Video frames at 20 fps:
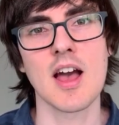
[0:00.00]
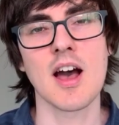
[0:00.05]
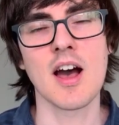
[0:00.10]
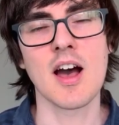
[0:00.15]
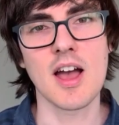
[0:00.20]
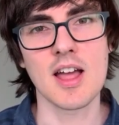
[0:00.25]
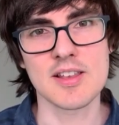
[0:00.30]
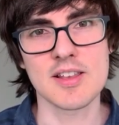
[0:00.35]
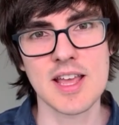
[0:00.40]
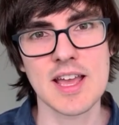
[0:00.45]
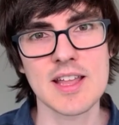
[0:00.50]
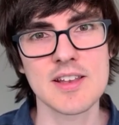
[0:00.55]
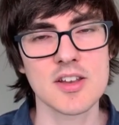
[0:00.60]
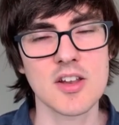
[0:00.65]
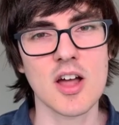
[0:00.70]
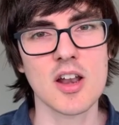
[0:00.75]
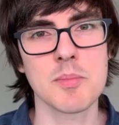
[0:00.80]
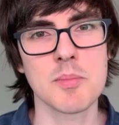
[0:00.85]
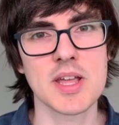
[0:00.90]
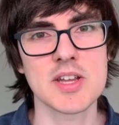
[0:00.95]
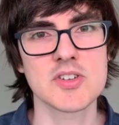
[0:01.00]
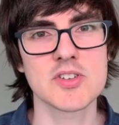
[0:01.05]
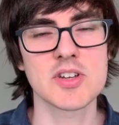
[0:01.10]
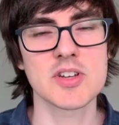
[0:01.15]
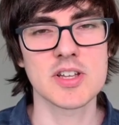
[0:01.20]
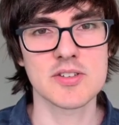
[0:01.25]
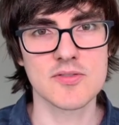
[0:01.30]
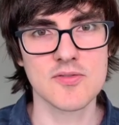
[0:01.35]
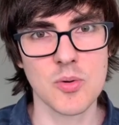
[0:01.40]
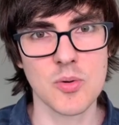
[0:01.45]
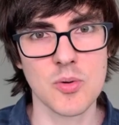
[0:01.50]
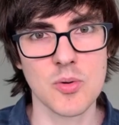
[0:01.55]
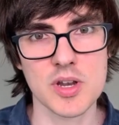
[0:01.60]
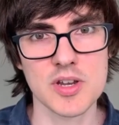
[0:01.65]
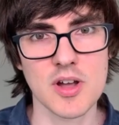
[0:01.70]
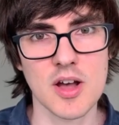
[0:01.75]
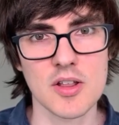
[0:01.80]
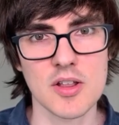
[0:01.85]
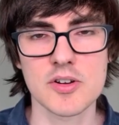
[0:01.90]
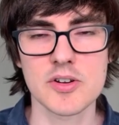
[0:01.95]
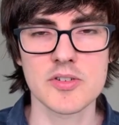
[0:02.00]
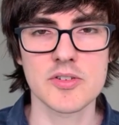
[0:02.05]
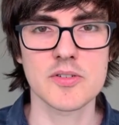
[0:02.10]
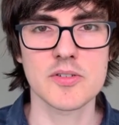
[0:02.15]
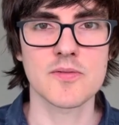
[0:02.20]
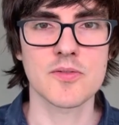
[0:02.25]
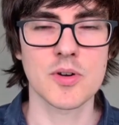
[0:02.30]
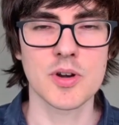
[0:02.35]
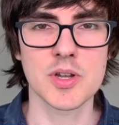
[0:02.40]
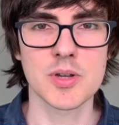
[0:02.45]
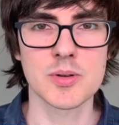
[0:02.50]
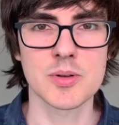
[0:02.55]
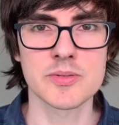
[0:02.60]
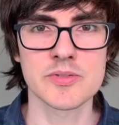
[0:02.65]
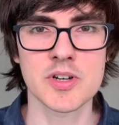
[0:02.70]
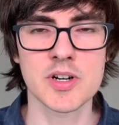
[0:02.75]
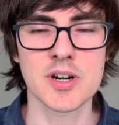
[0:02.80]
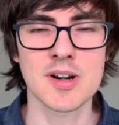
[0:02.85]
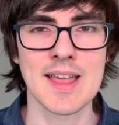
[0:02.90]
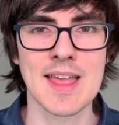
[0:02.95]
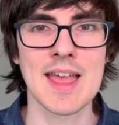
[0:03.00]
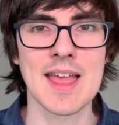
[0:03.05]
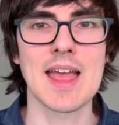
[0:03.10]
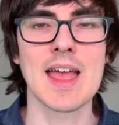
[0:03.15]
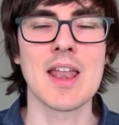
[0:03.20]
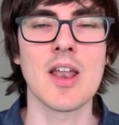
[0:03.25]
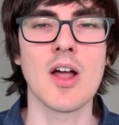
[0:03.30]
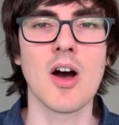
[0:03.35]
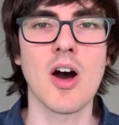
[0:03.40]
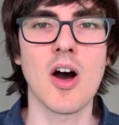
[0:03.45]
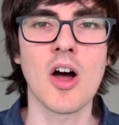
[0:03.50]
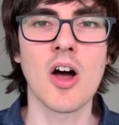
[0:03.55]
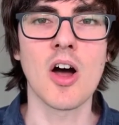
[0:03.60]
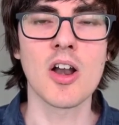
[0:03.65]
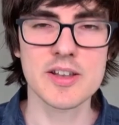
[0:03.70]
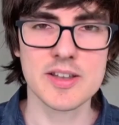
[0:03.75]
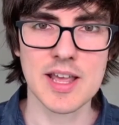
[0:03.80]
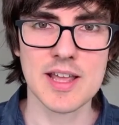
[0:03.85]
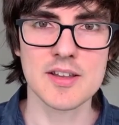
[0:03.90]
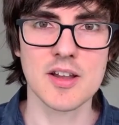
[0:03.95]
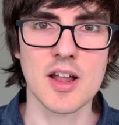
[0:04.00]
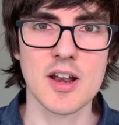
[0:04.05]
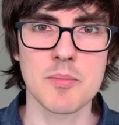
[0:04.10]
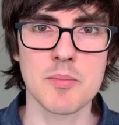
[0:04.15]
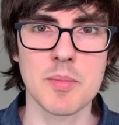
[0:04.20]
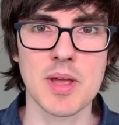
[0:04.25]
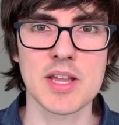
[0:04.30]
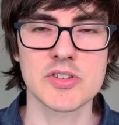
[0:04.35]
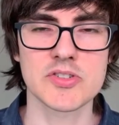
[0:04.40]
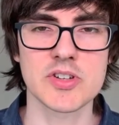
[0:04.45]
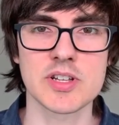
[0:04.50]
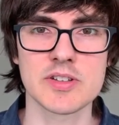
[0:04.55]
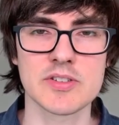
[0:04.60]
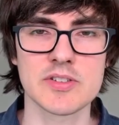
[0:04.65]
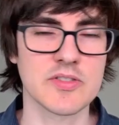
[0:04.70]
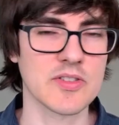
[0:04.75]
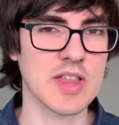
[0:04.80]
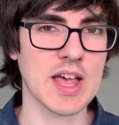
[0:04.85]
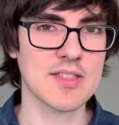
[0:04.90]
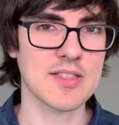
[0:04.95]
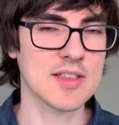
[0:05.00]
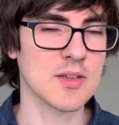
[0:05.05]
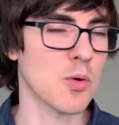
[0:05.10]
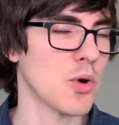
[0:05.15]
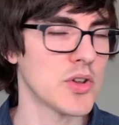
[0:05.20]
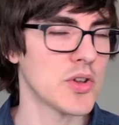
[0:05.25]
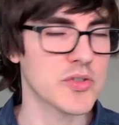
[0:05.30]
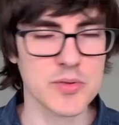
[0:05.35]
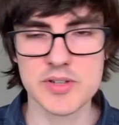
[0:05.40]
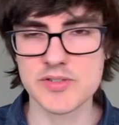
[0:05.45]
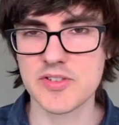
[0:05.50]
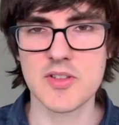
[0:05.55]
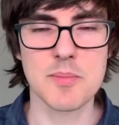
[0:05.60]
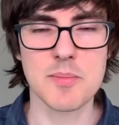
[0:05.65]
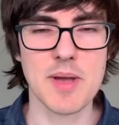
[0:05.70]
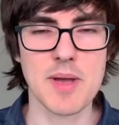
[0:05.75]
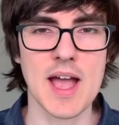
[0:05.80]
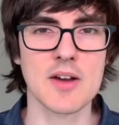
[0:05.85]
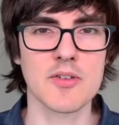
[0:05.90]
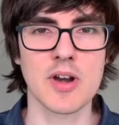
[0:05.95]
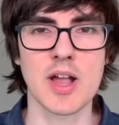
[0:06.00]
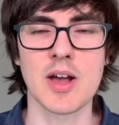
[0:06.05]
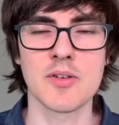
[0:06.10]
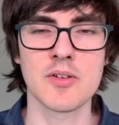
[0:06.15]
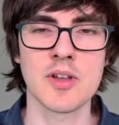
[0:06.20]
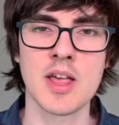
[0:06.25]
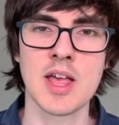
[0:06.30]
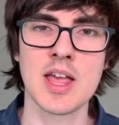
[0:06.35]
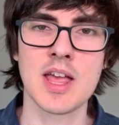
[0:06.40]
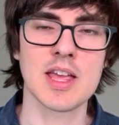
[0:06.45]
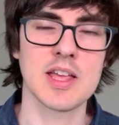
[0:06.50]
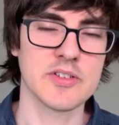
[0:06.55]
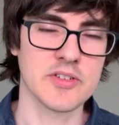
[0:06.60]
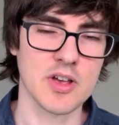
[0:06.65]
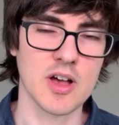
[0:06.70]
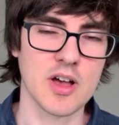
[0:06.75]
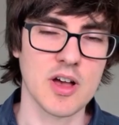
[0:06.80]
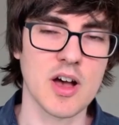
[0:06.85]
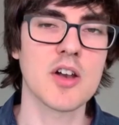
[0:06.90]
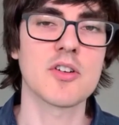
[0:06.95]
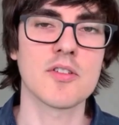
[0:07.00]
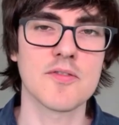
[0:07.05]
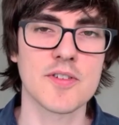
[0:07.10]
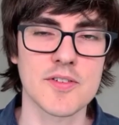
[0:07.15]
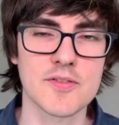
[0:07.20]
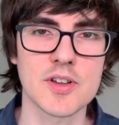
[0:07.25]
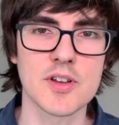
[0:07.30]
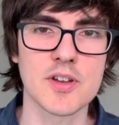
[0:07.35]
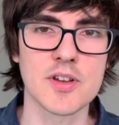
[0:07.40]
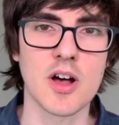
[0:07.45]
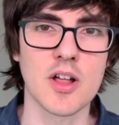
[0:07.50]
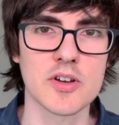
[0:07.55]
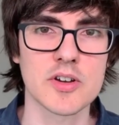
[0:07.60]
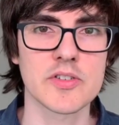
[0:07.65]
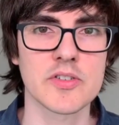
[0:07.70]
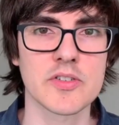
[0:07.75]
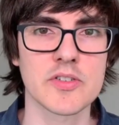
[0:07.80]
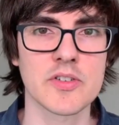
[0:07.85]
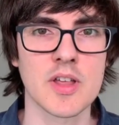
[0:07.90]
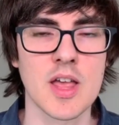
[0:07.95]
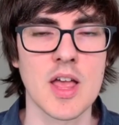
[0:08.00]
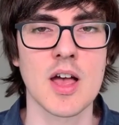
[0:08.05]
Attended automation is $40 for a user, and unattended automation, that thing always runs in the background, is $150.